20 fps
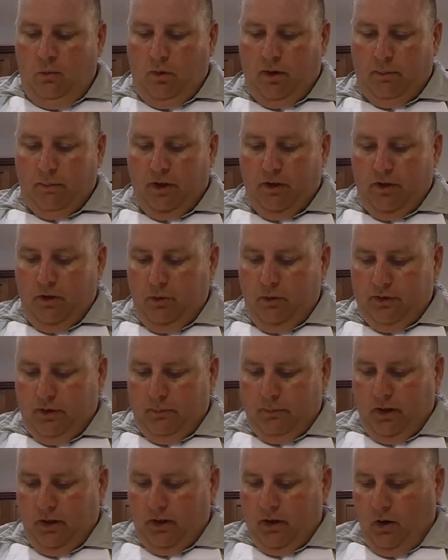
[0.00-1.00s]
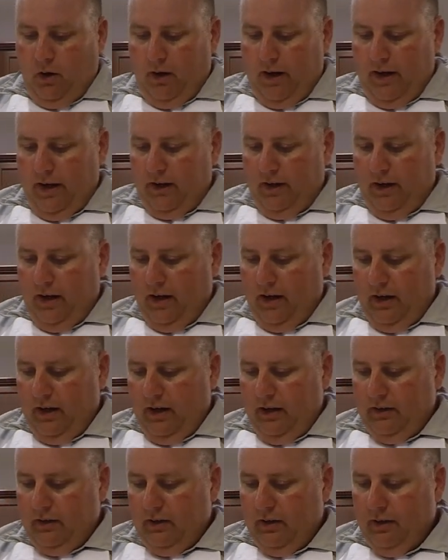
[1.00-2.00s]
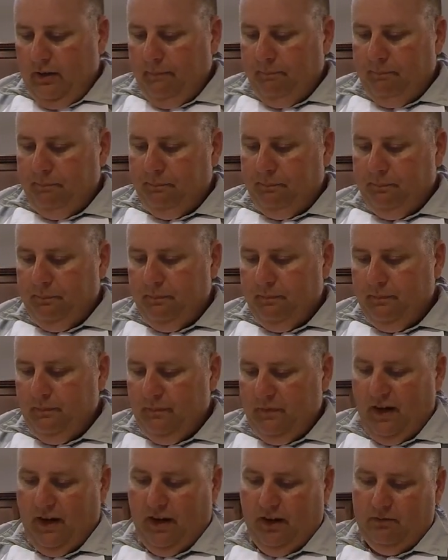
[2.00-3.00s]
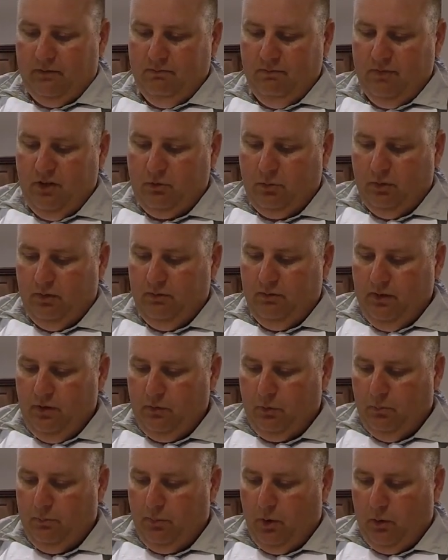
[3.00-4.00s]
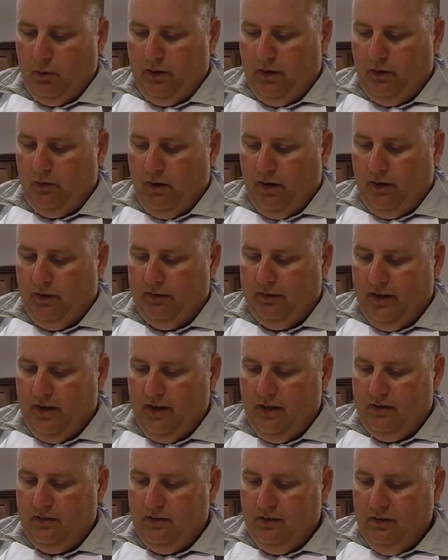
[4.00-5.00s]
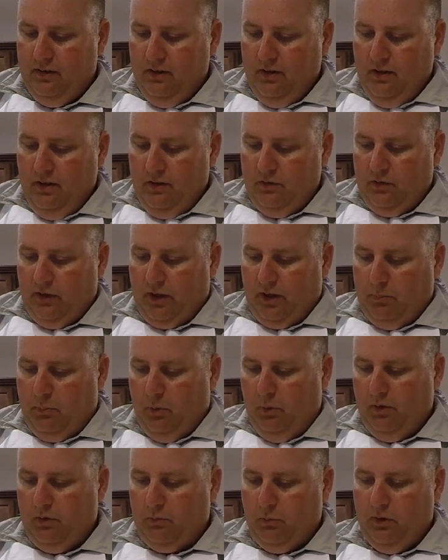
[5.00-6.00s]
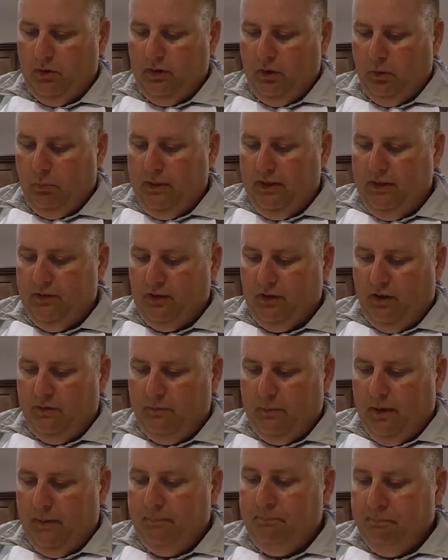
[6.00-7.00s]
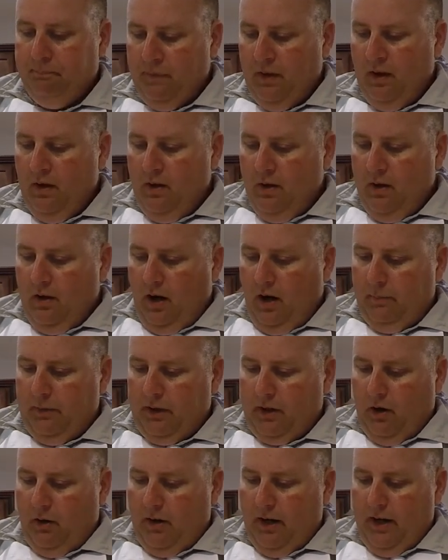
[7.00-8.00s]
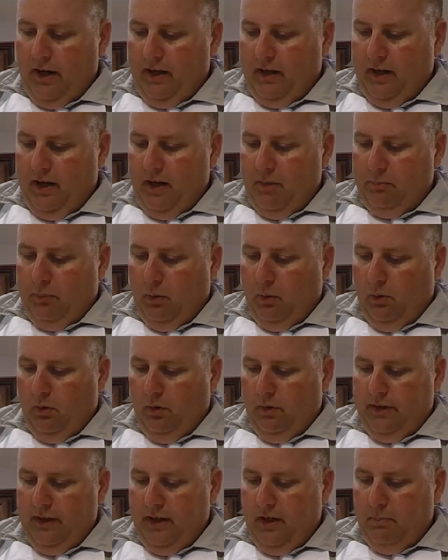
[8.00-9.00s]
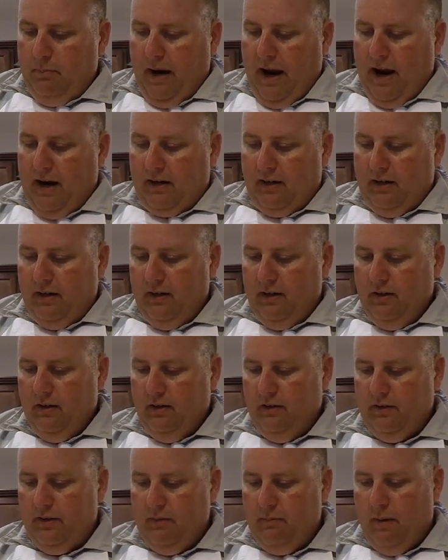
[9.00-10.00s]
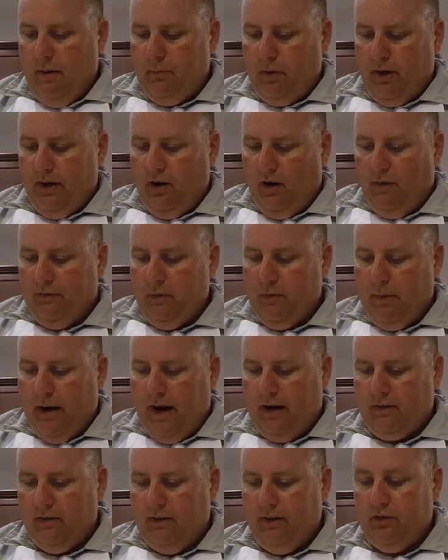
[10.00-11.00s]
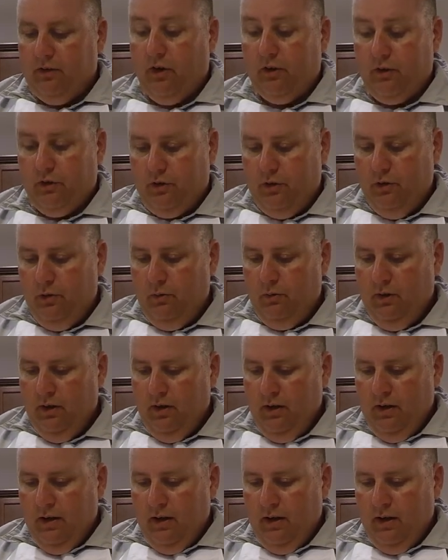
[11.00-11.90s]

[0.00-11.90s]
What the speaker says: what I'm going to do is I'm going to go ahead and, yeah, this one broke here right on the end. So I got to pull this one little piece off. But I'm going to go ahead and pull the back or the membrane off the back of these other 2